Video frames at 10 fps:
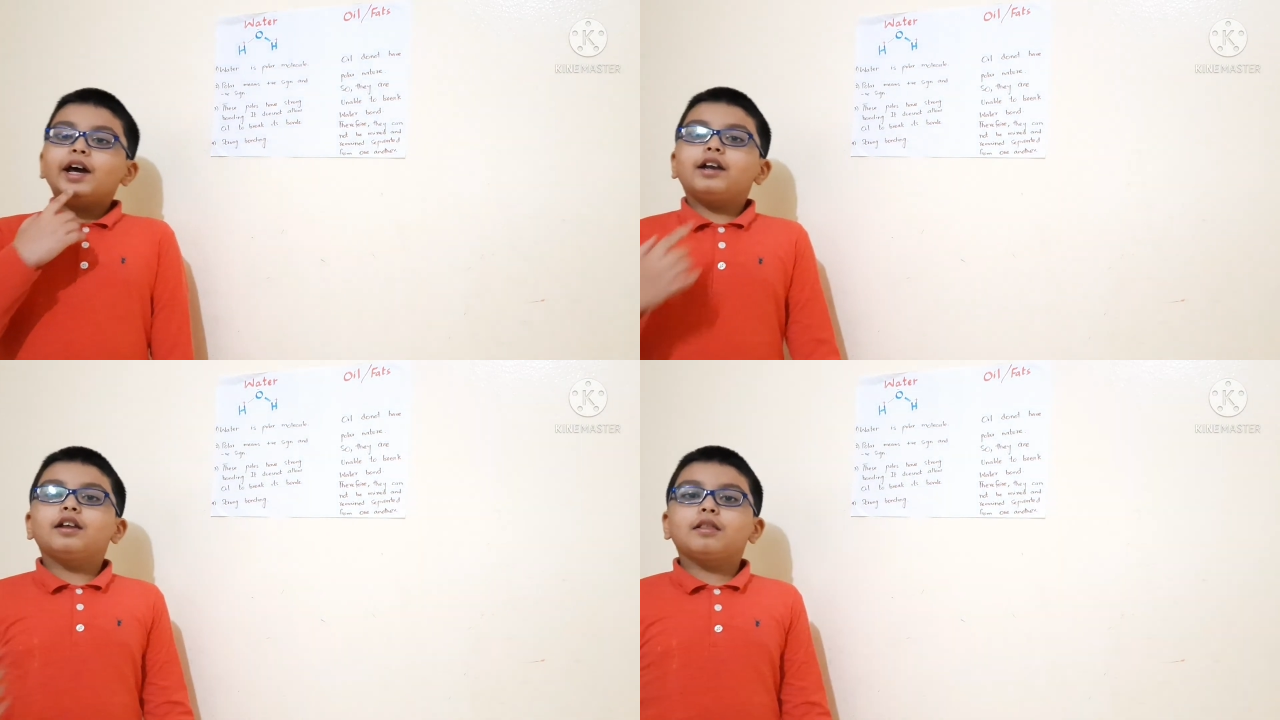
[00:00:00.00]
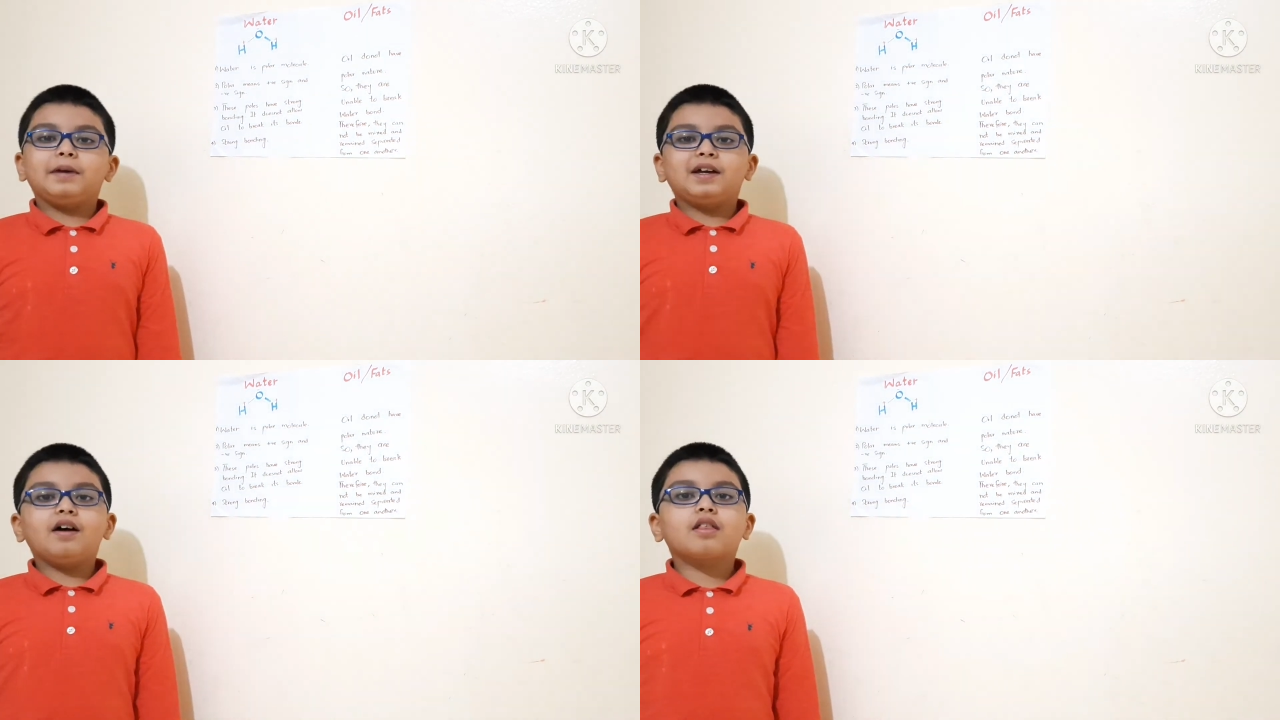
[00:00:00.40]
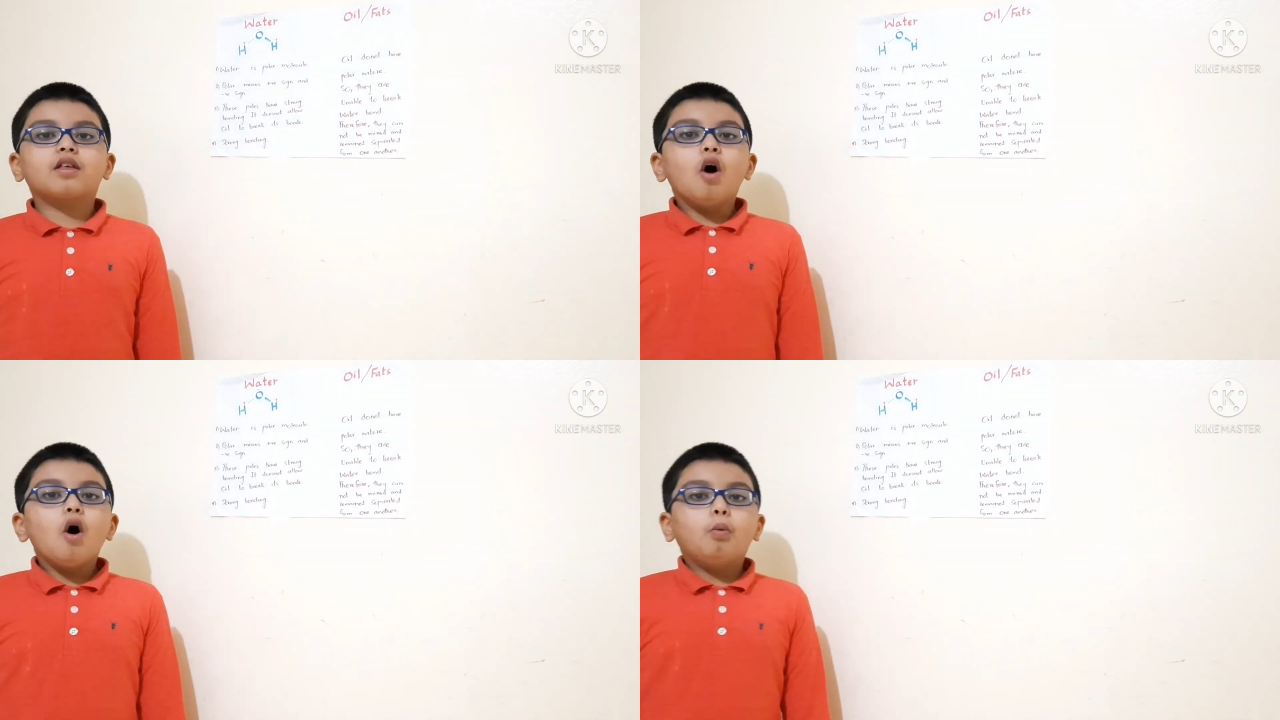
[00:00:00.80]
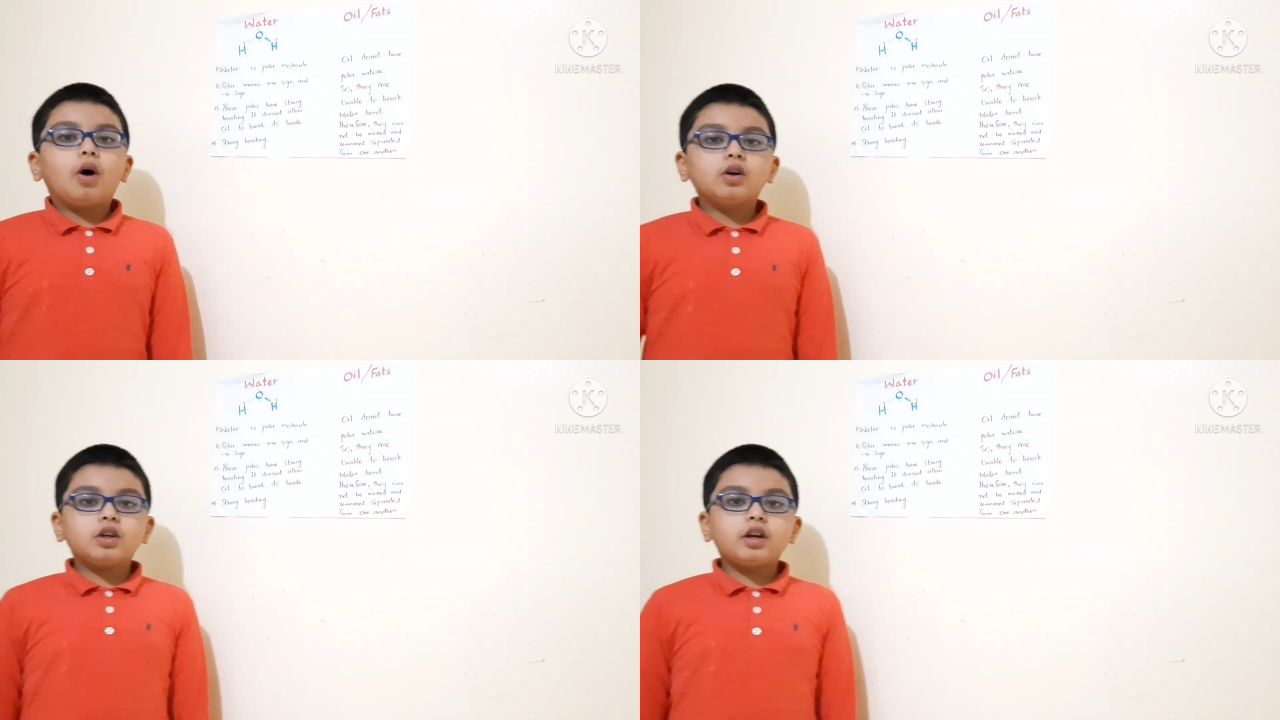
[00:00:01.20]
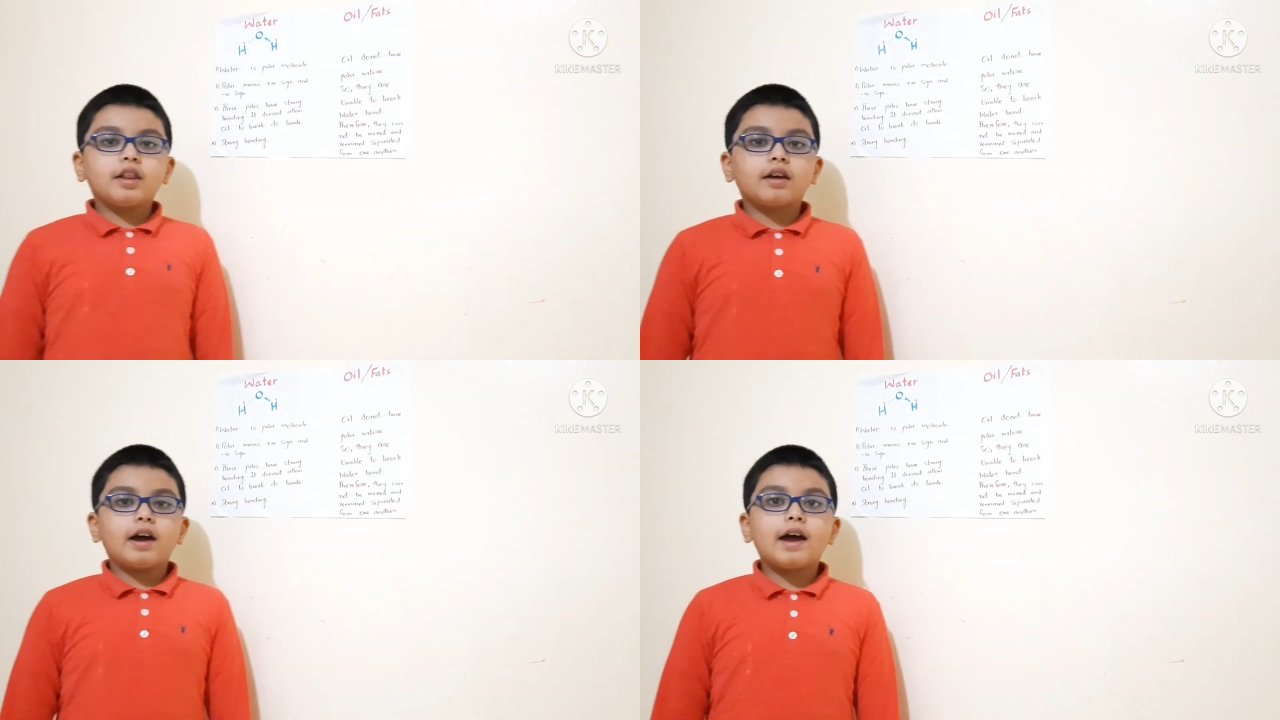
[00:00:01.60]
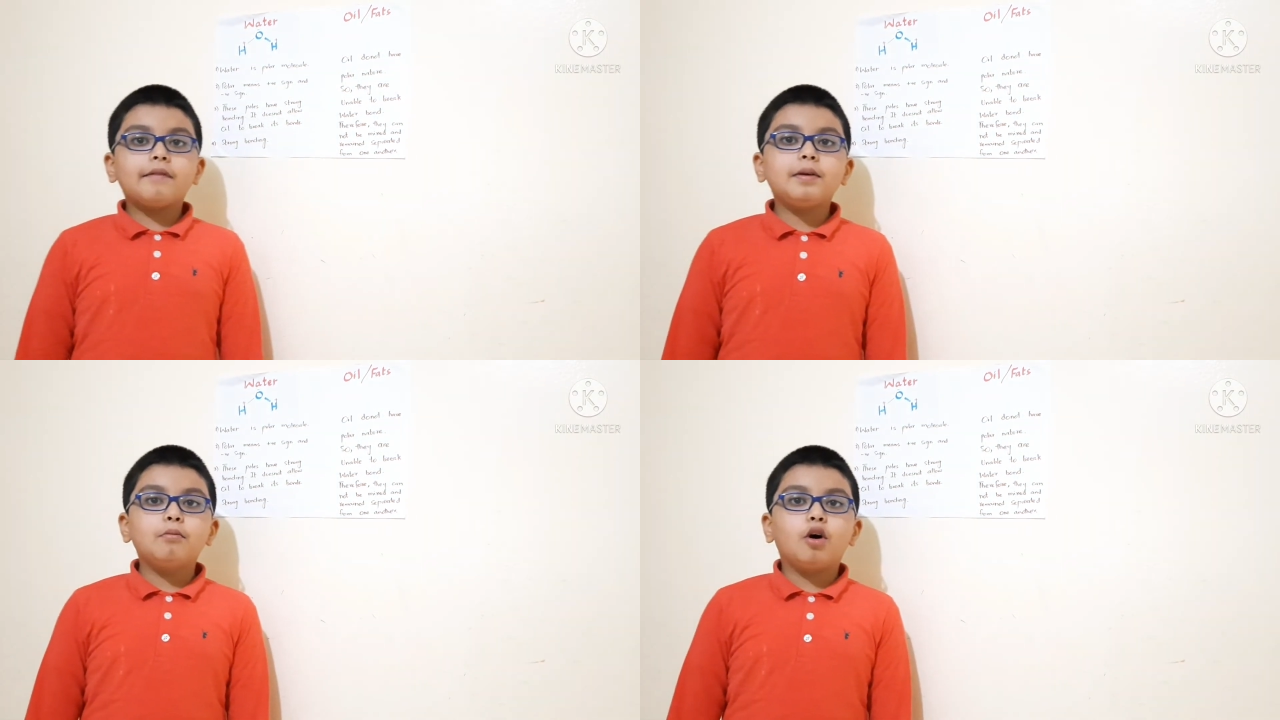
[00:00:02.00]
It is because water is a heavy